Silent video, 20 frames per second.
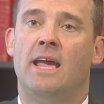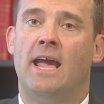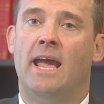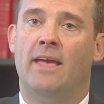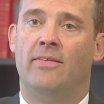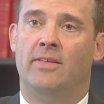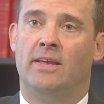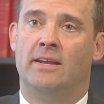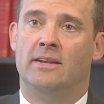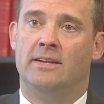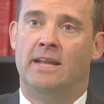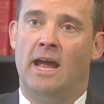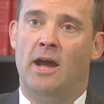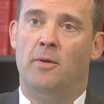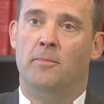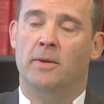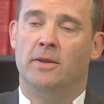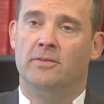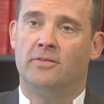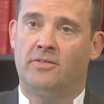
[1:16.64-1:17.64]
And the
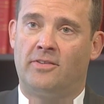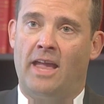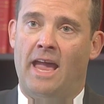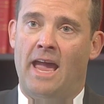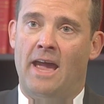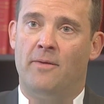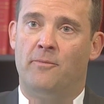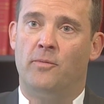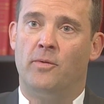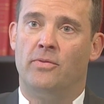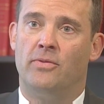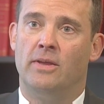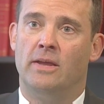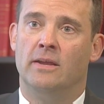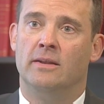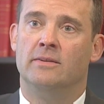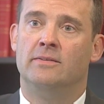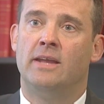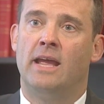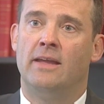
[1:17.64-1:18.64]
endowment staff would
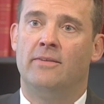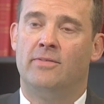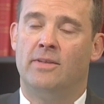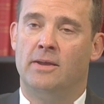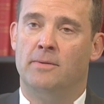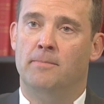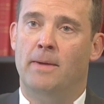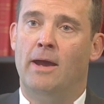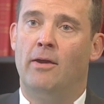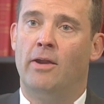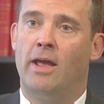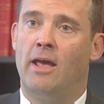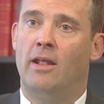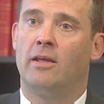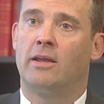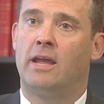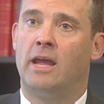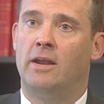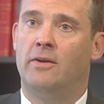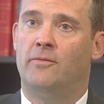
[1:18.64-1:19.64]
then take the amount
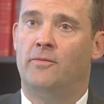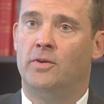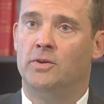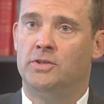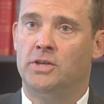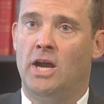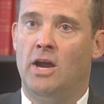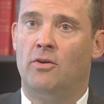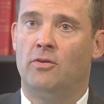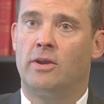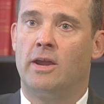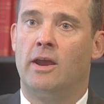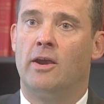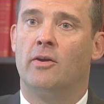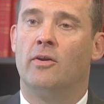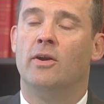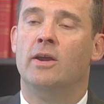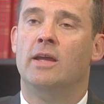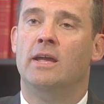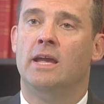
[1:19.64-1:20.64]
allocated for child
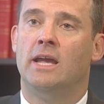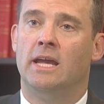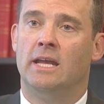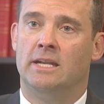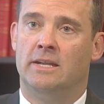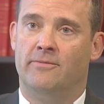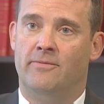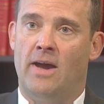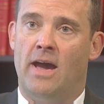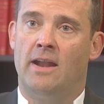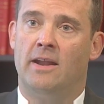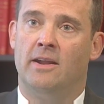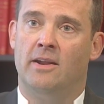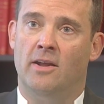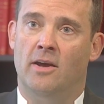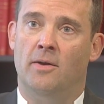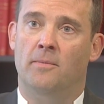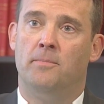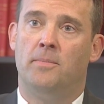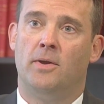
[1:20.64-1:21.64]
care and divide it
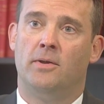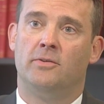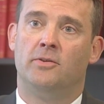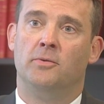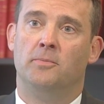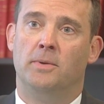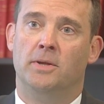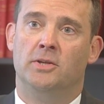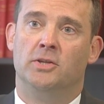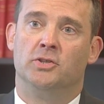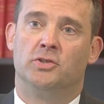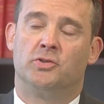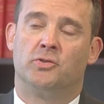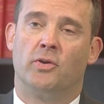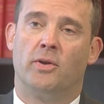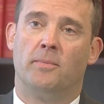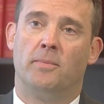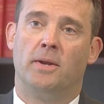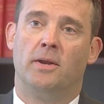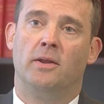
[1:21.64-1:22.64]
up to be
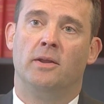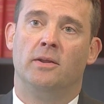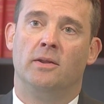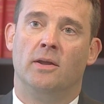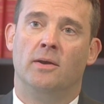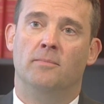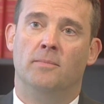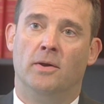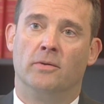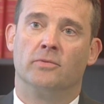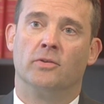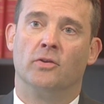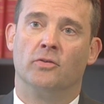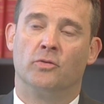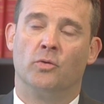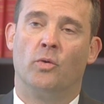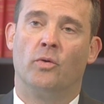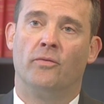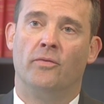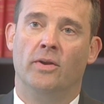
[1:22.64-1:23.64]
distributed among
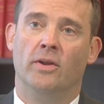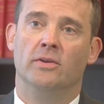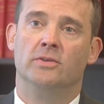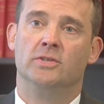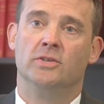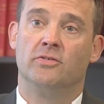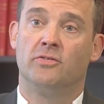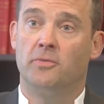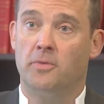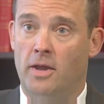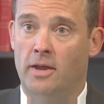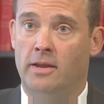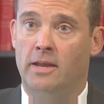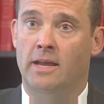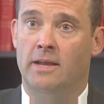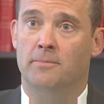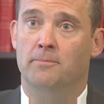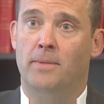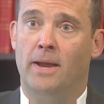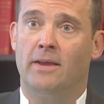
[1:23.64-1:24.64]
those orphanages,
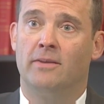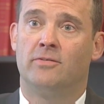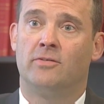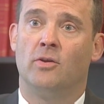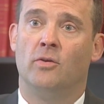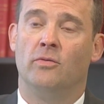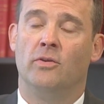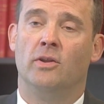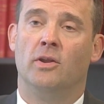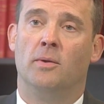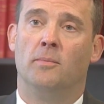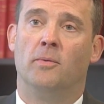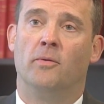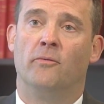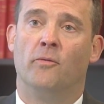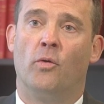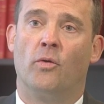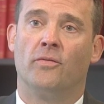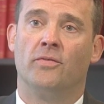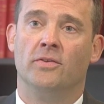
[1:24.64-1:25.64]
again, based on the number
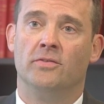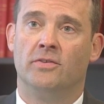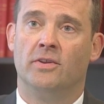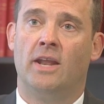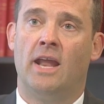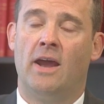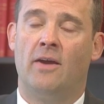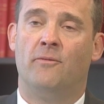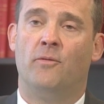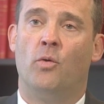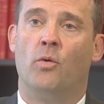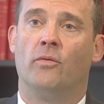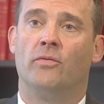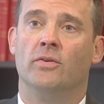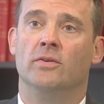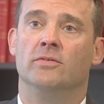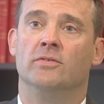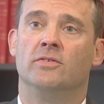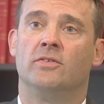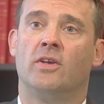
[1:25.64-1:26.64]
of orphans and
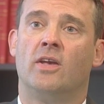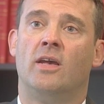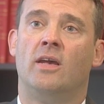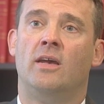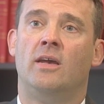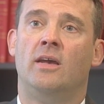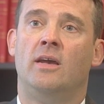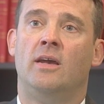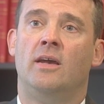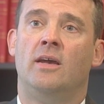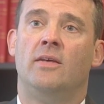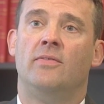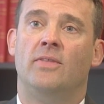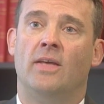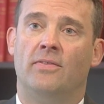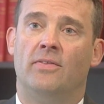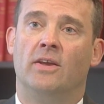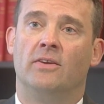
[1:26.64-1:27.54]
half-orphans that